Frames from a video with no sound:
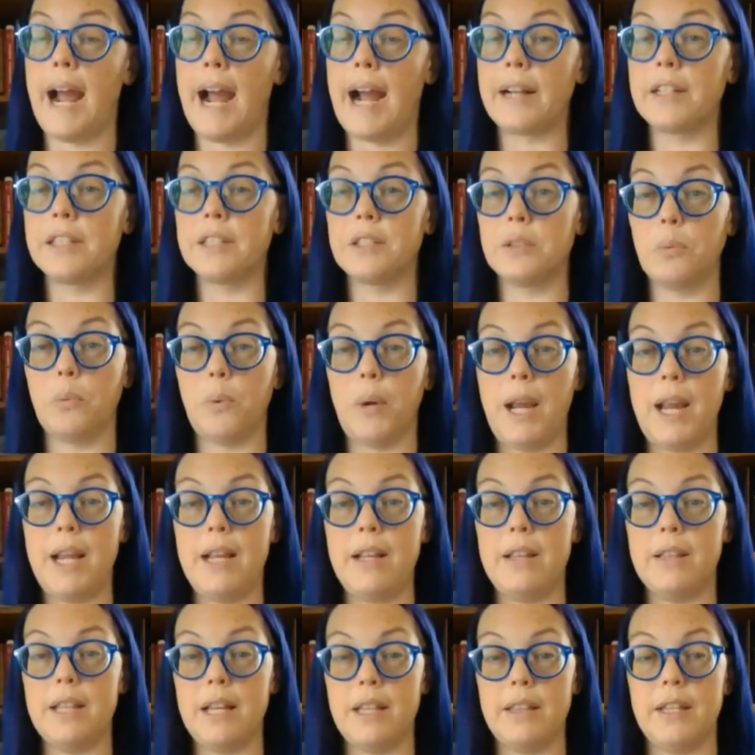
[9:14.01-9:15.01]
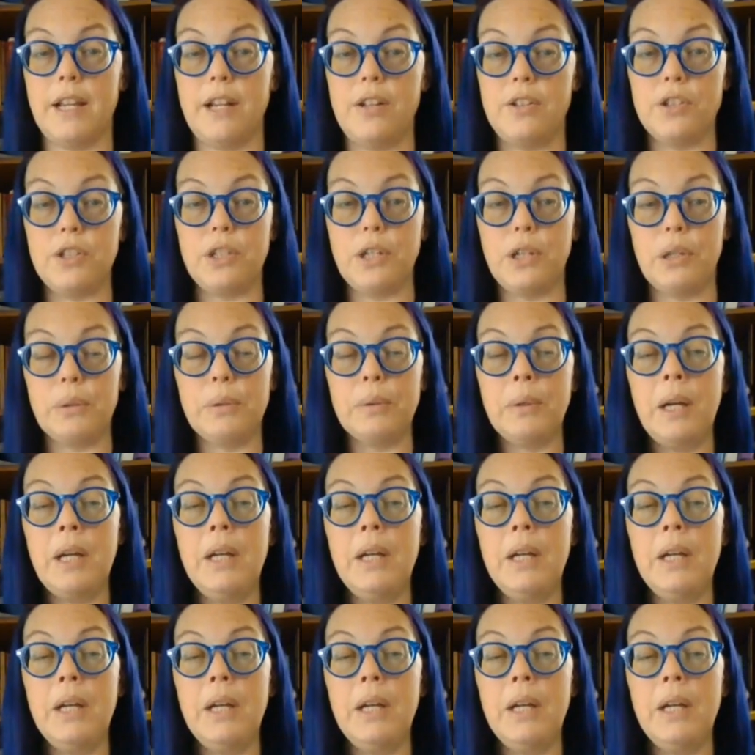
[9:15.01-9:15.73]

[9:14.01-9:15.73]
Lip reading: acts the way that they do.